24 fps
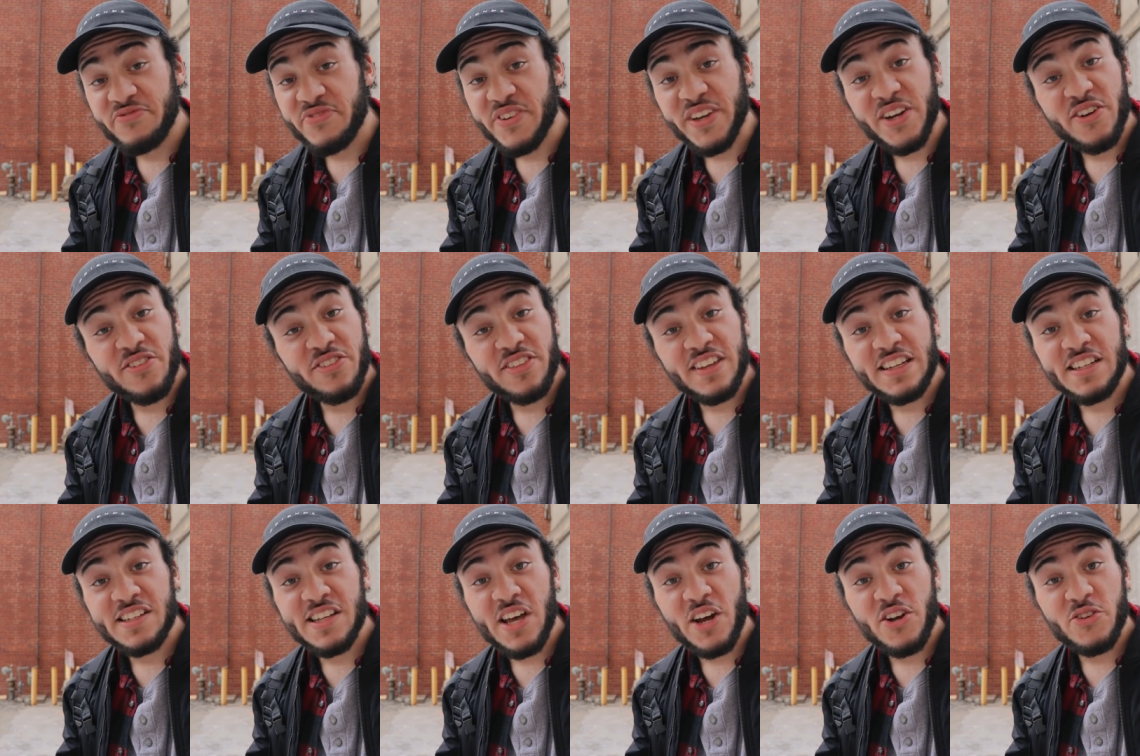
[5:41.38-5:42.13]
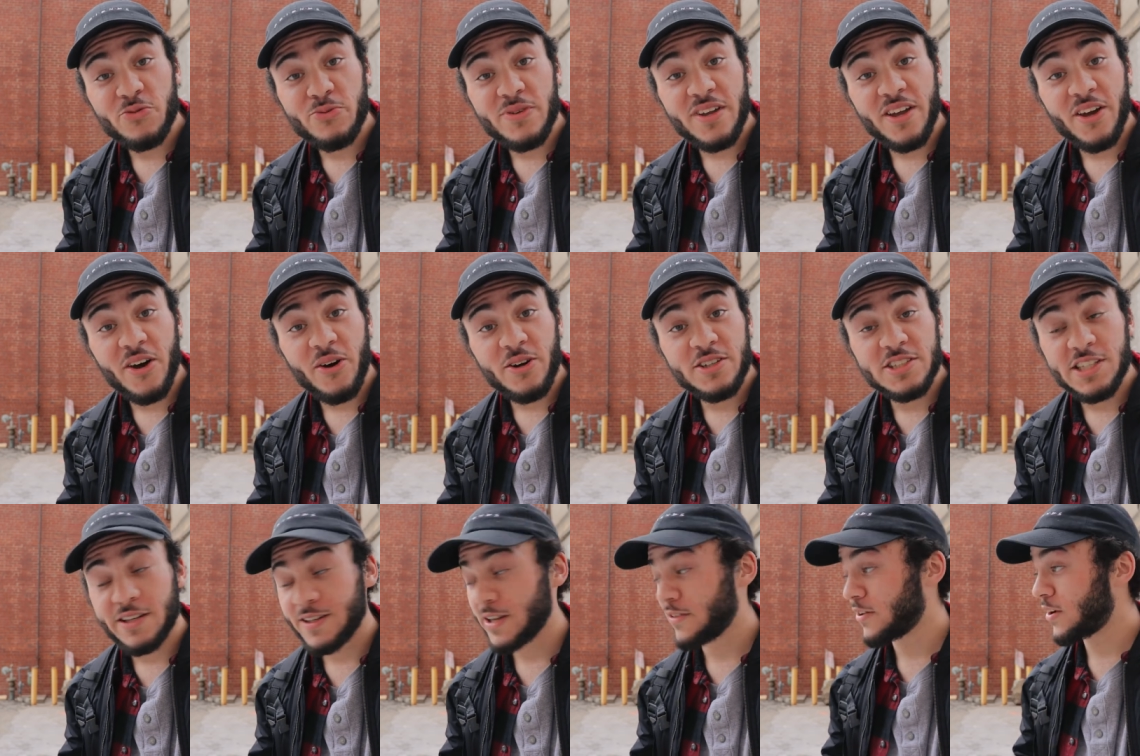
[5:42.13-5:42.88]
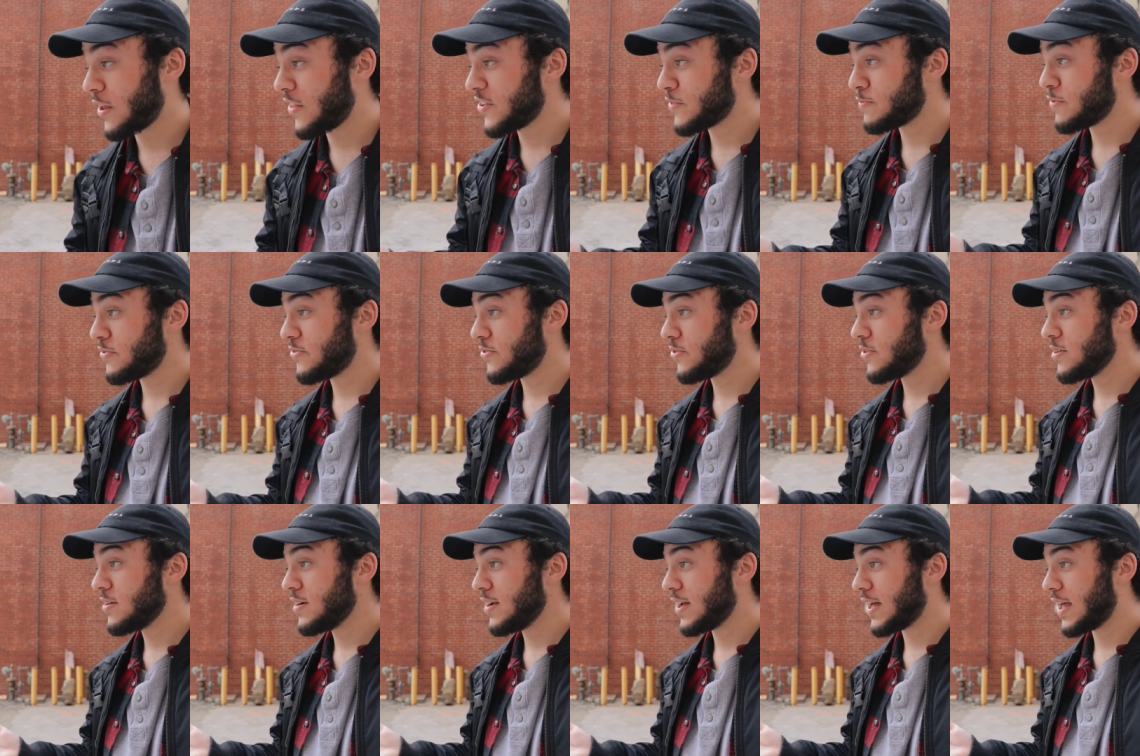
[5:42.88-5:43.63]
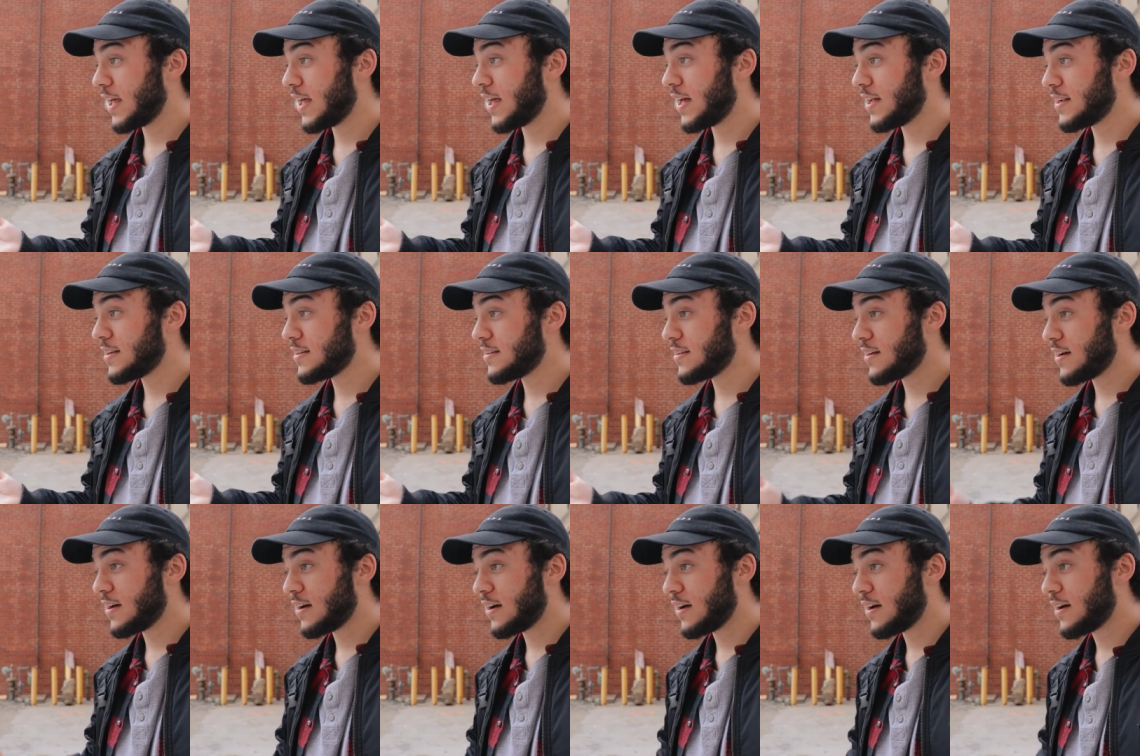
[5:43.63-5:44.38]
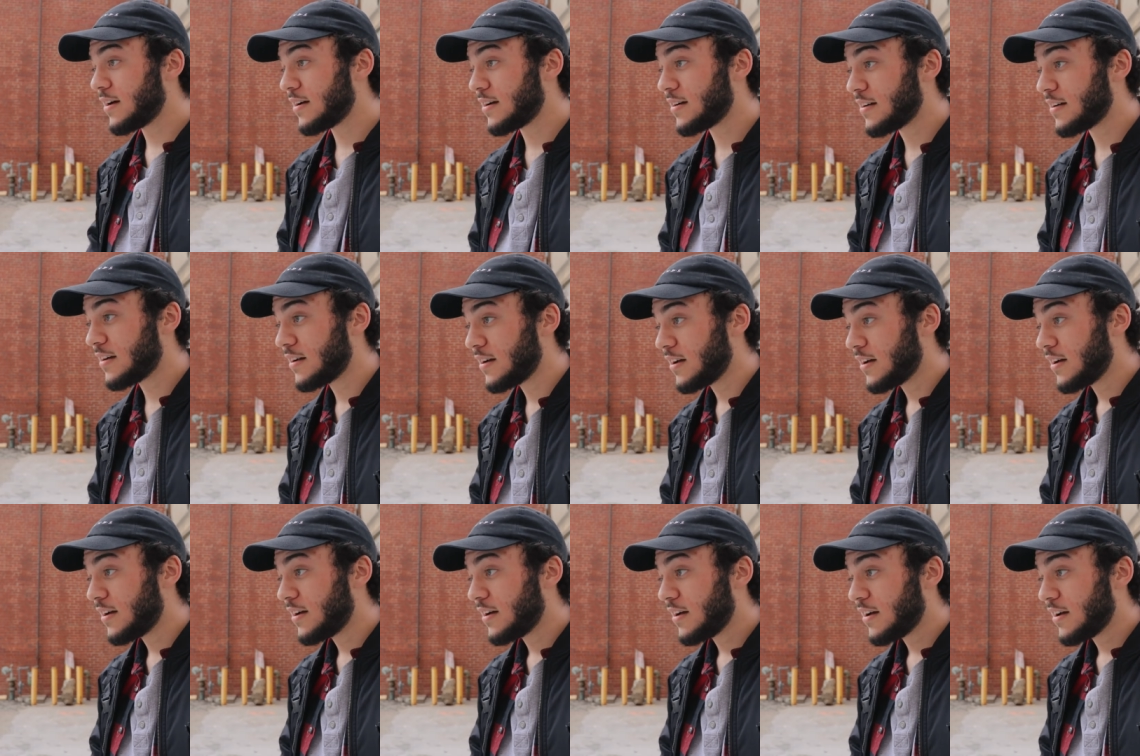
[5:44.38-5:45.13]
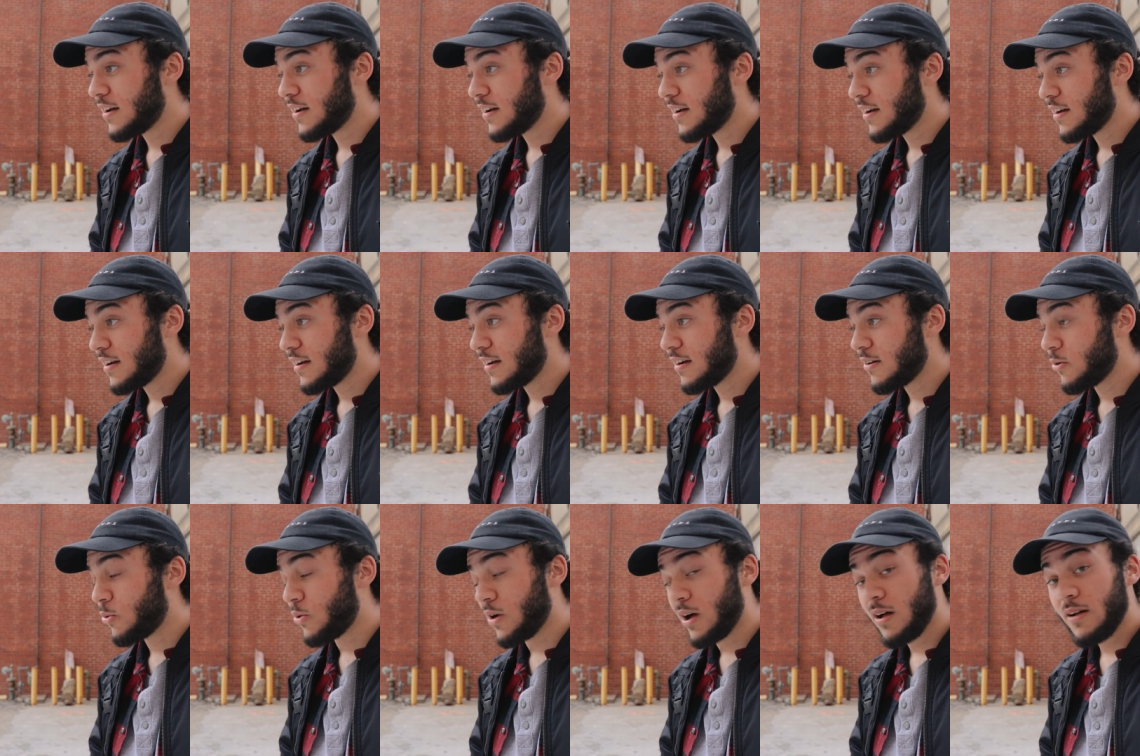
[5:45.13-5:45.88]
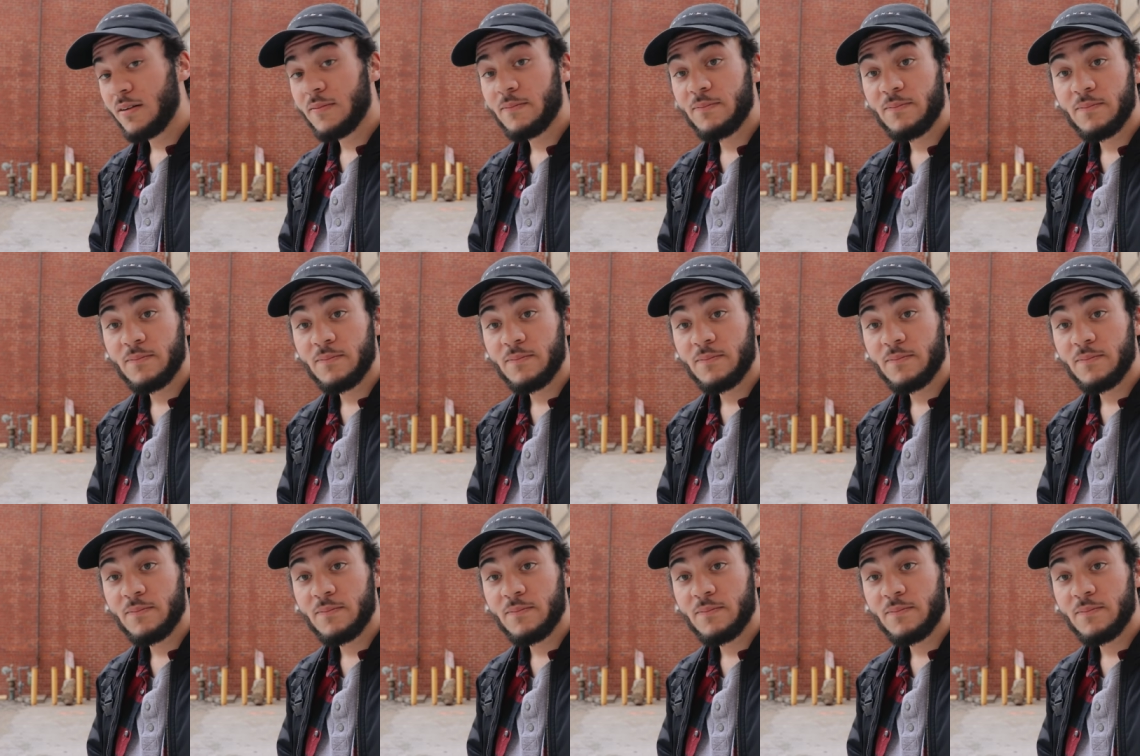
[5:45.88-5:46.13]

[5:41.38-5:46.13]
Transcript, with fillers: figure things out as we go, because I've never done this before. And, uh, well,